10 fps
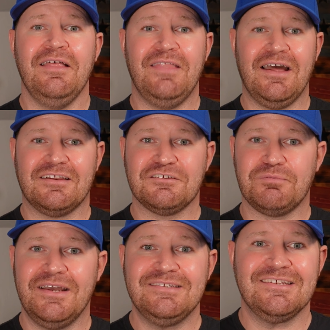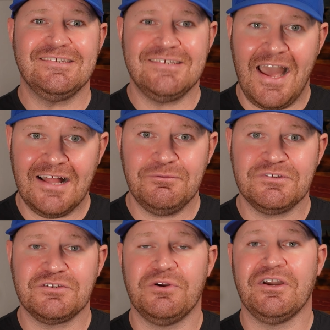explains exactly
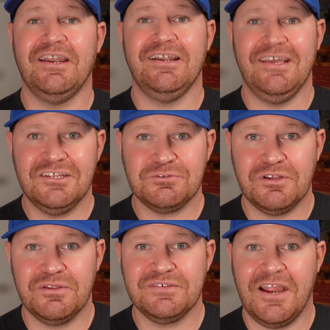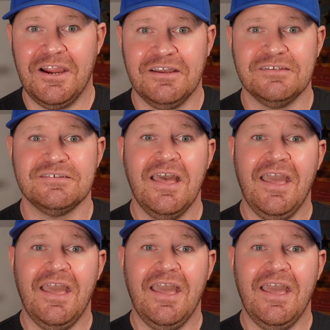what's going on in each one of those areas.